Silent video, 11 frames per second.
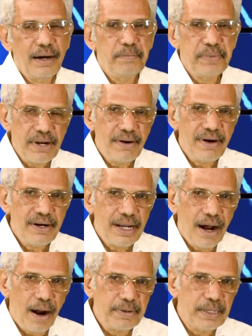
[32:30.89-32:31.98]
beyond
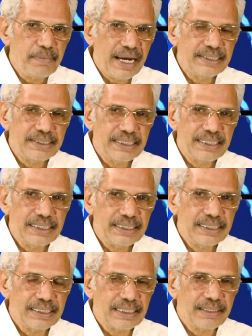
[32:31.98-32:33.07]
optimizing
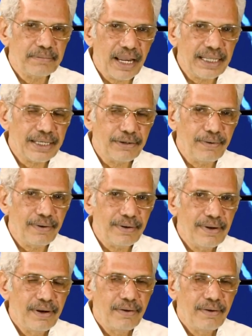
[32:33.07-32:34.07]
a molecule